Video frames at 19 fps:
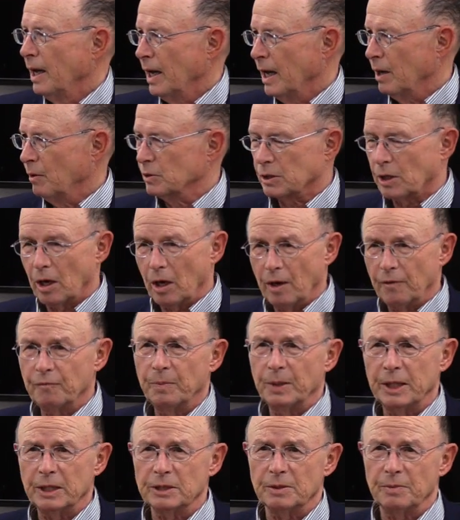And it was cut
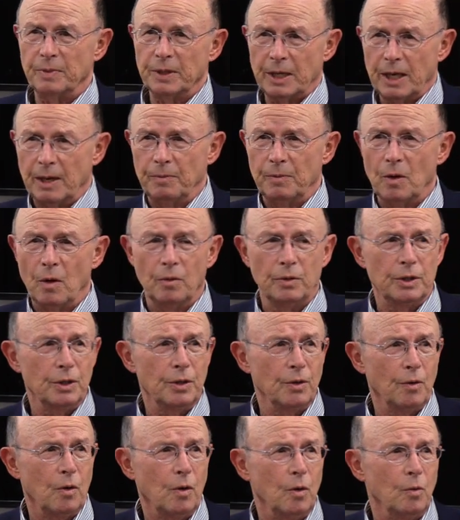off because it became known
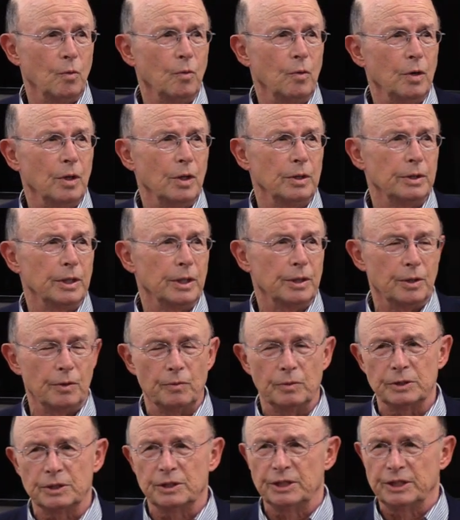to the whole world that
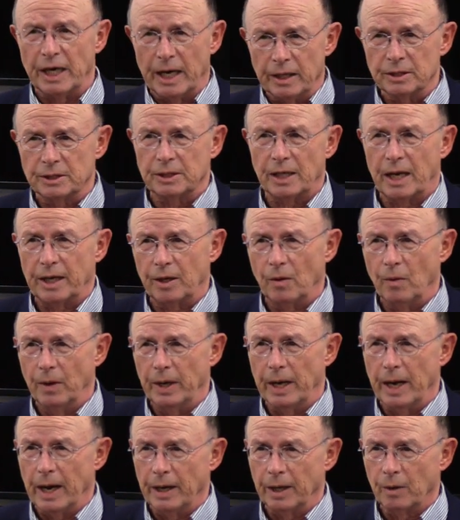there was genocide
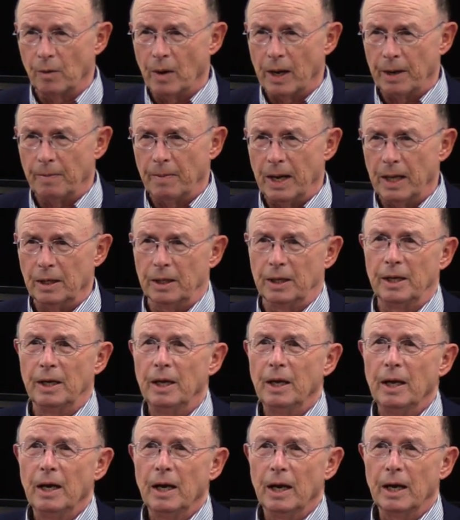going on in Guatemala
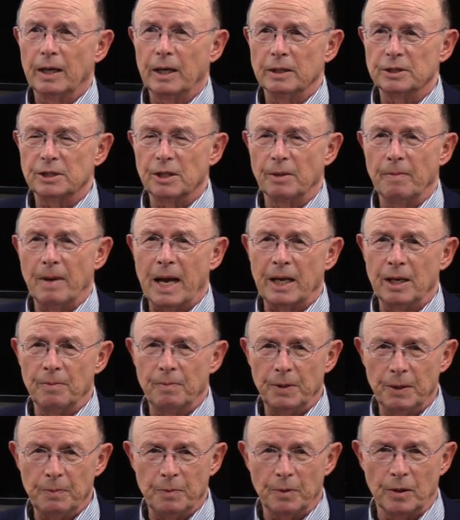against the Mayan
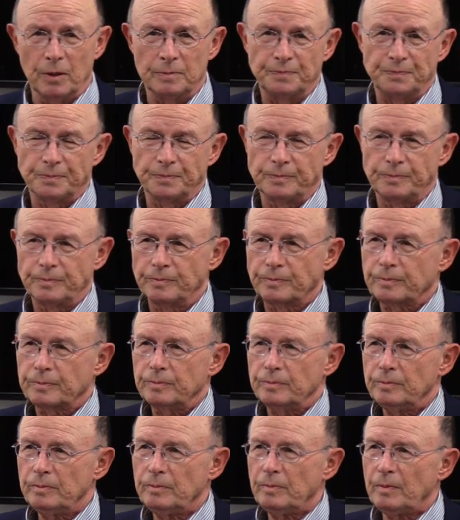people.
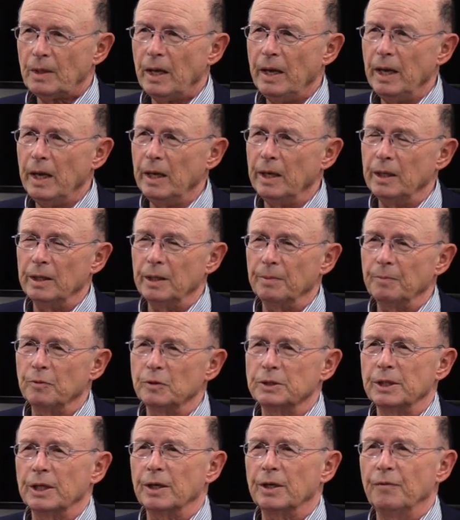And it
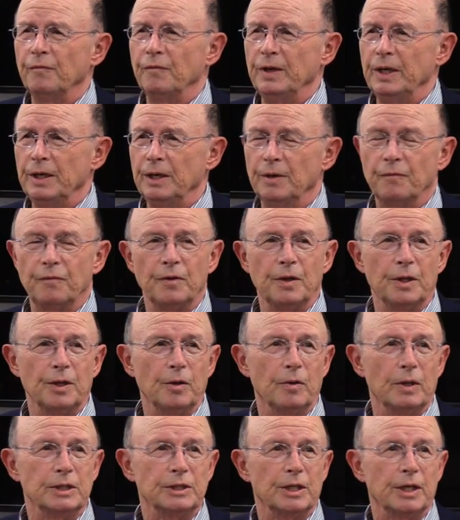was inconvenient for
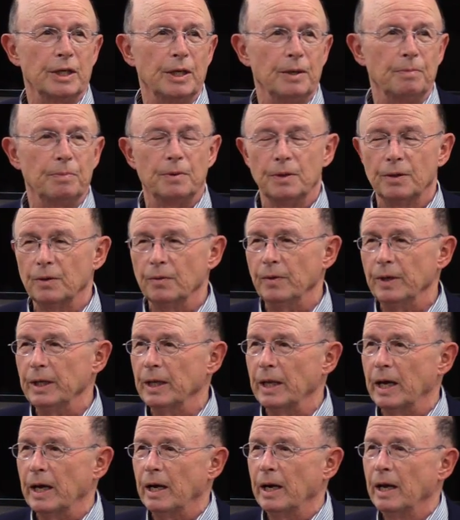the US to keep doing
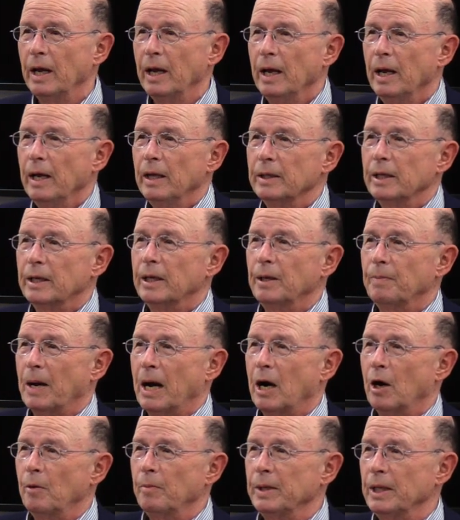that, to keep
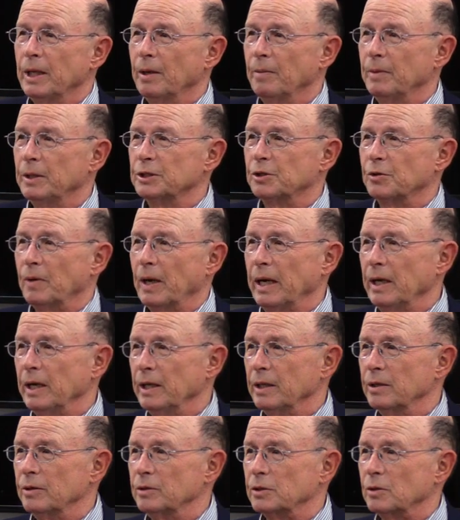arming them and
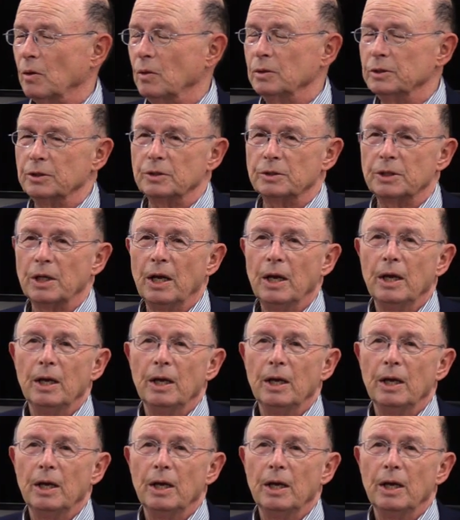training their soldiers.